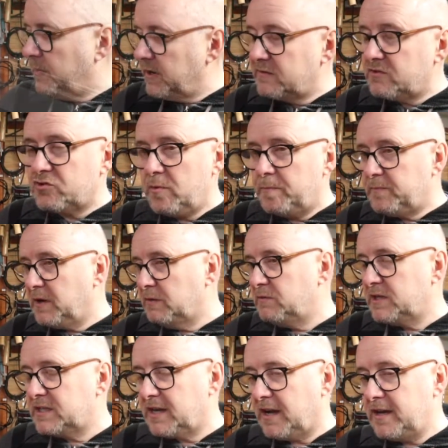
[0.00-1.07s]
and I stripped down
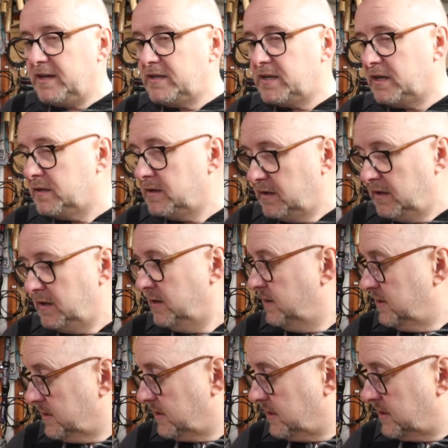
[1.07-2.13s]
the side
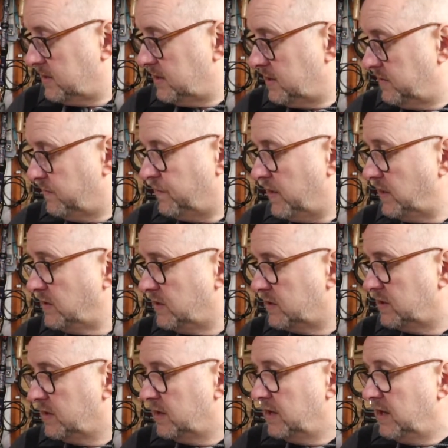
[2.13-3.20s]
and cut it to fit,
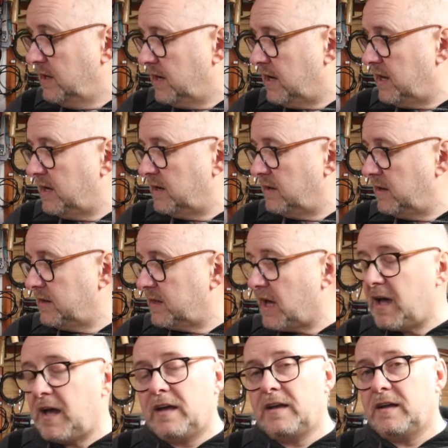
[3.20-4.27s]
and
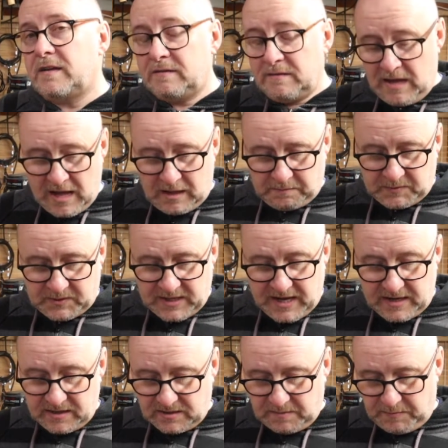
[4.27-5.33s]
that helps
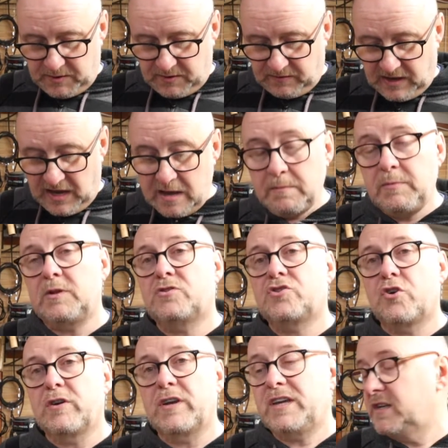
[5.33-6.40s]
then as a bit of cable
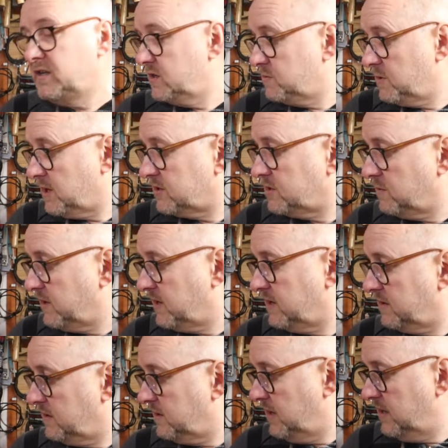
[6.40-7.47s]
trunking as well, so
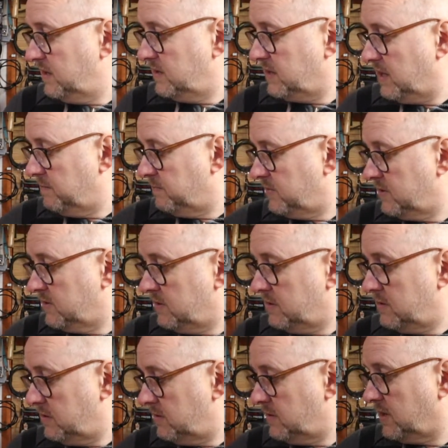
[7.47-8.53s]
it'll keep the
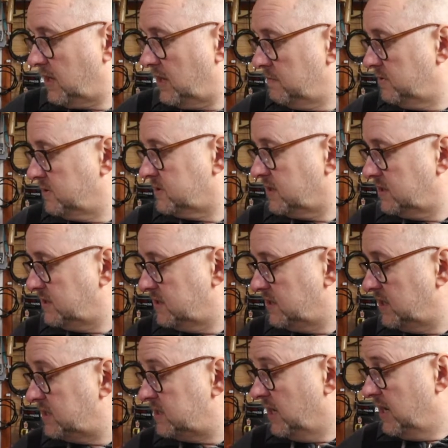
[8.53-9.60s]
cables nice and
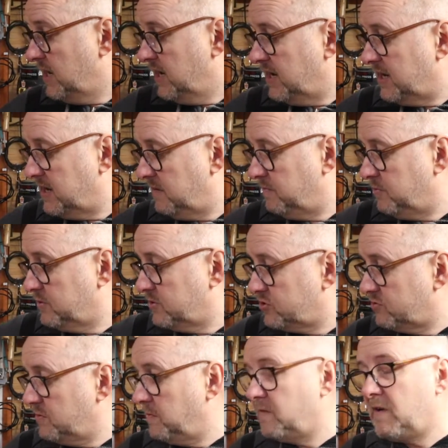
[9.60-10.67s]
neat. And I've put a
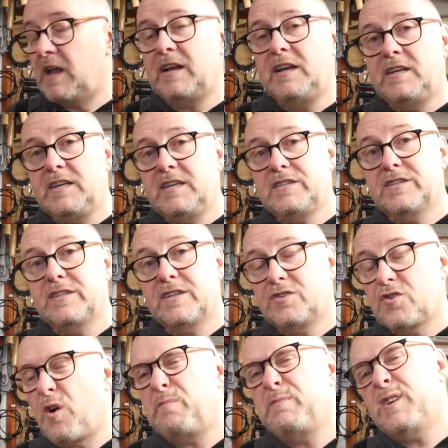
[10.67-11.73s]
strip of LEDs in the top